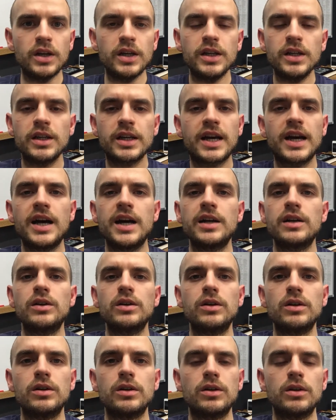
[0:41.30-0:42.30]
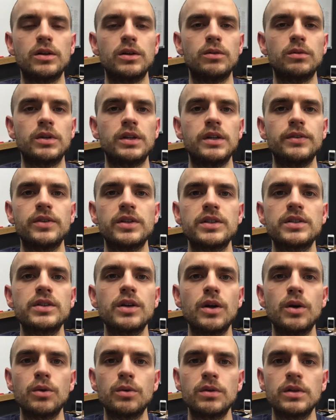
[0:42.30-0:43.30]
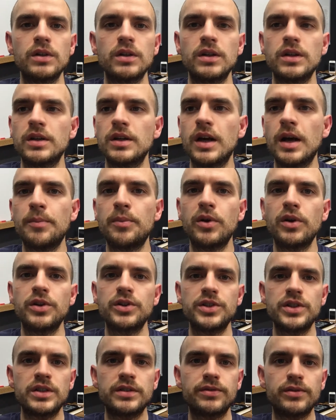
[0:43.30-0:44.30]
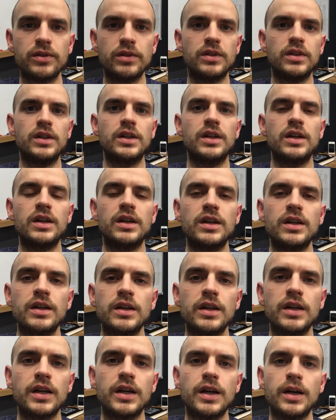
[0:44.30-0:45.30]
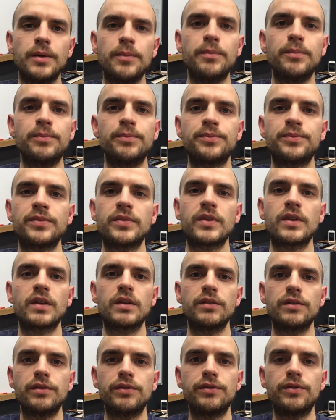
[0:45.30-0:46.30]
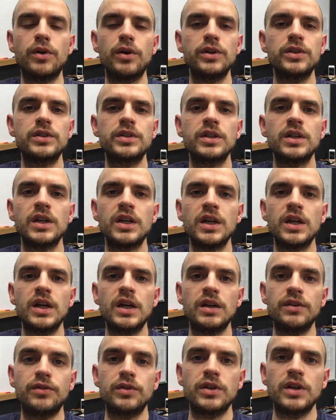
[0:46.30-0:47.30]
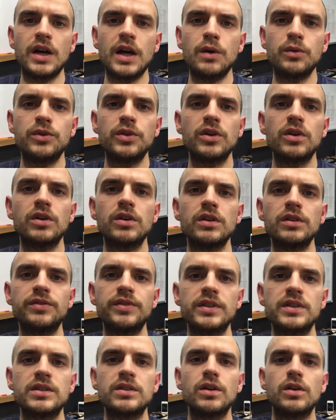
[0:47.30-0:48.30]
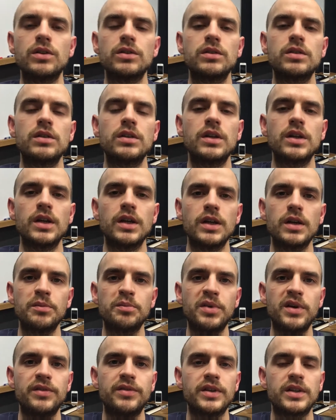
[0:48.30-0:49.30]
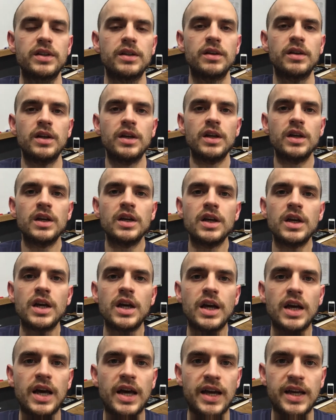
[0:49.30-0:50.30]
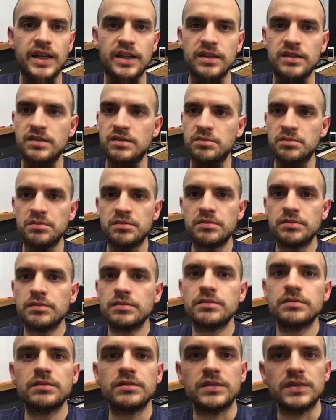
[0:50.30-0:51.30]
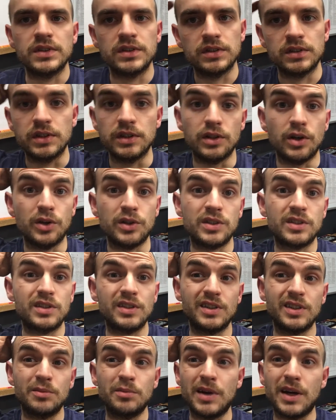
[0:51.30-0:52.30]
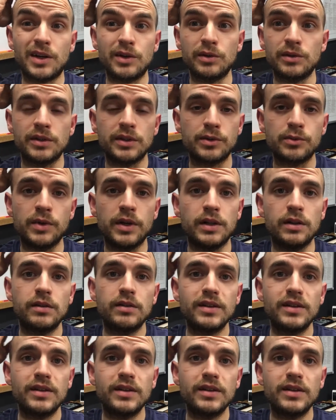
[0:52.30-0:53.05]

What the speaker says: a car or whatever. So apologies for the voice and for the audio if it's not perfect, and the noise in the background as well.